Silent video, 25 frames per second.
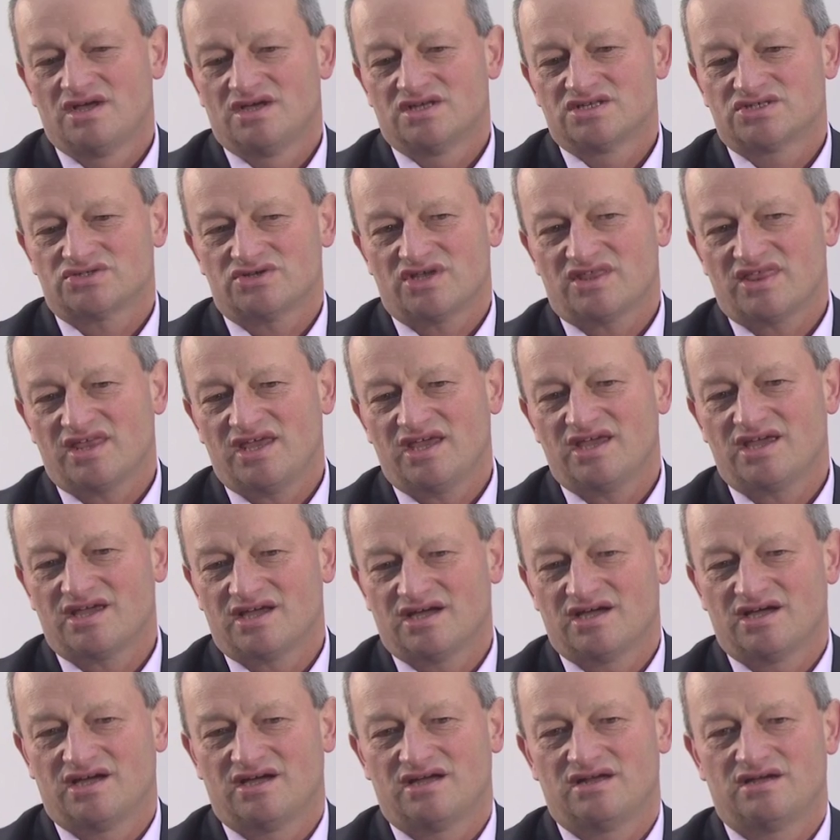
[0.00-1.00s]
So I think
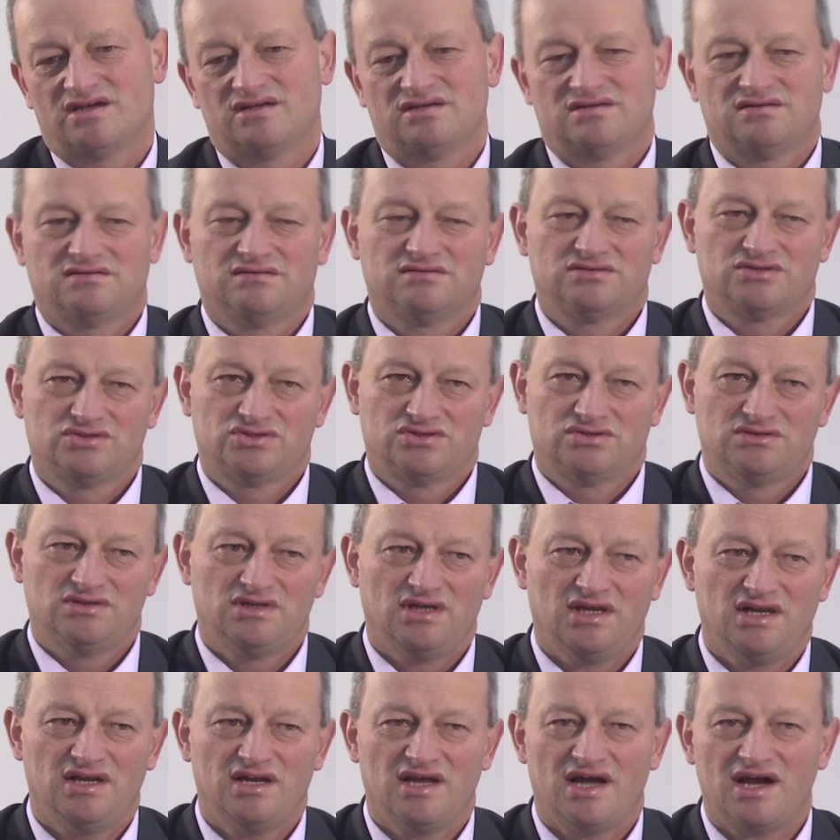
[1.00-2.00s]

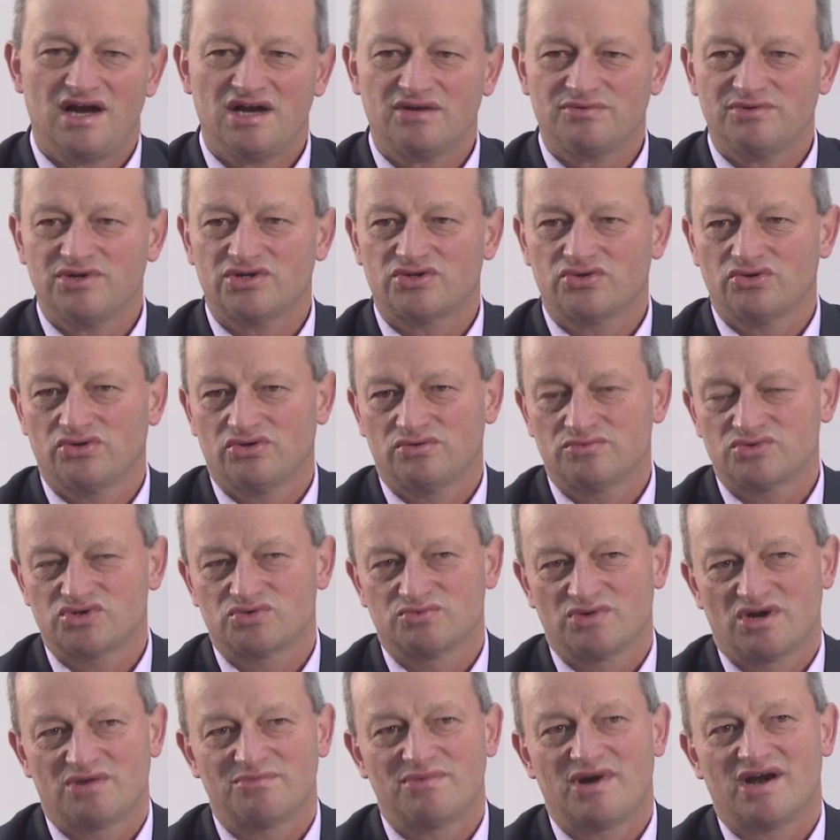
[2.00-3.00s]
in the hardware terms
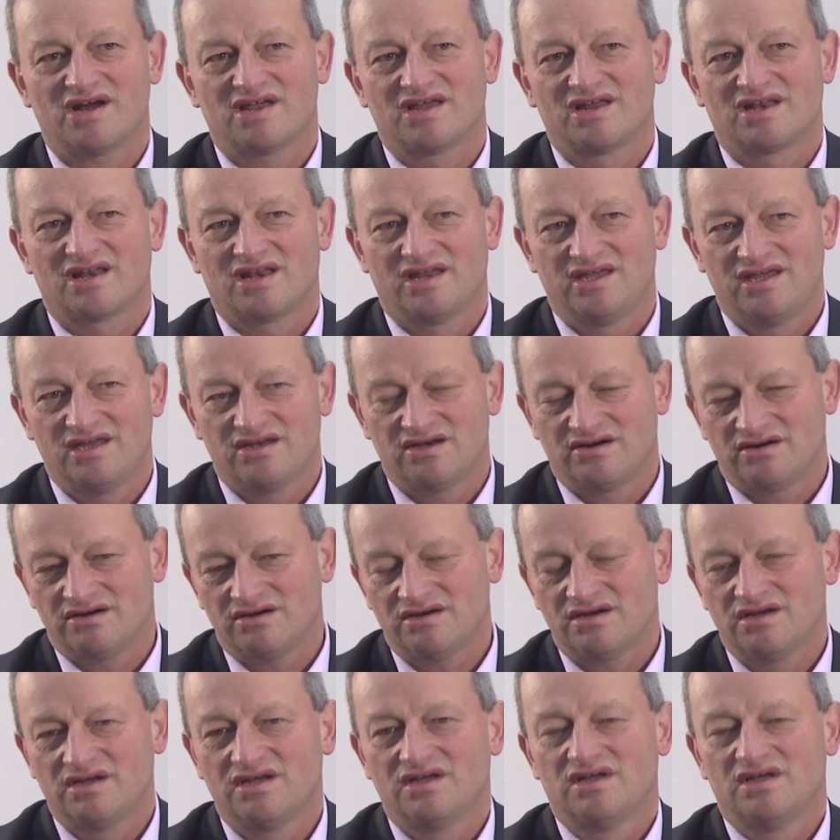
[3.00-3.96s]
we are market leader,